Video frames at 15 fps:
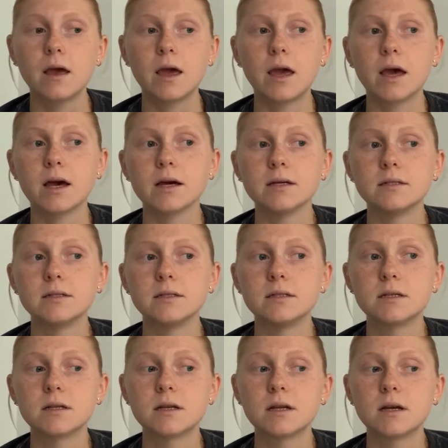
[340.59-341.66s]

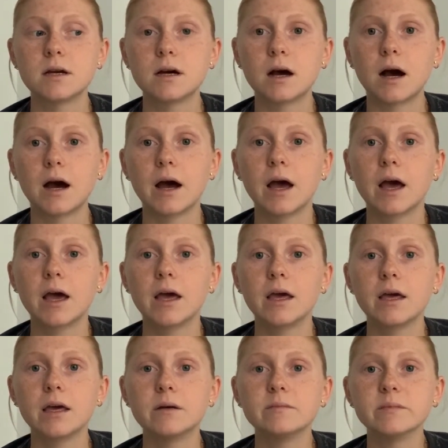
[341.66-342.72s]
And
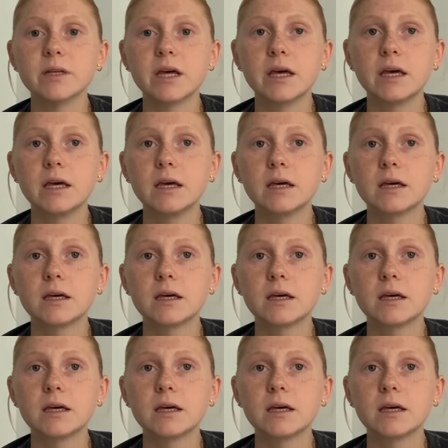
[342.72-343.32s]
I am like